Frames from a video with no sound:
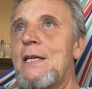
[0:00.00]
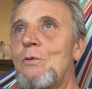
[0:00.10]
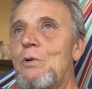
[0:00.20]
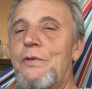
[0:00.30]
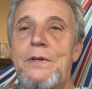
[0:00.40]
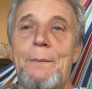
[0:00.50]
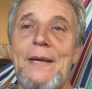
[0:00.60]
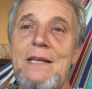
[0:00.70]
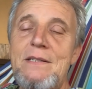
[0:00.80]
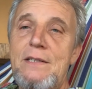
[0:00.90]
was an
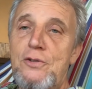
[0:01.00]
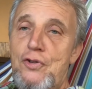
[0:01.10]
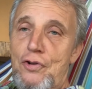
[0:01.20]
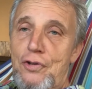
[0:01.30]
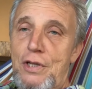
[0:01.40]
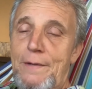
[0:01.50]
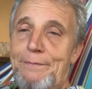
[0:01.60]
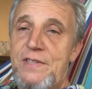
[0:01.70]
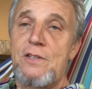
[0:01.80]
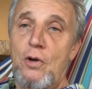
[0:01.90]
amazing journey.
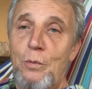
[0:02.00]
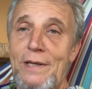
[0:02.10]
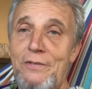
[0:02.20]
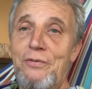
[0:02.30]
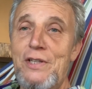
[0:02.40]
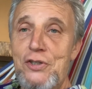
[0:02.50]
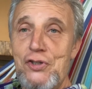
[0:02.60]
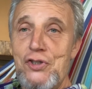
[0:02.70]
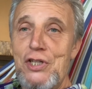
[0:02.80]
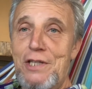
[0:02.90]
It's not quite
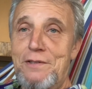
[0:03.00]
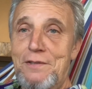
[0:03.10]
finished yet.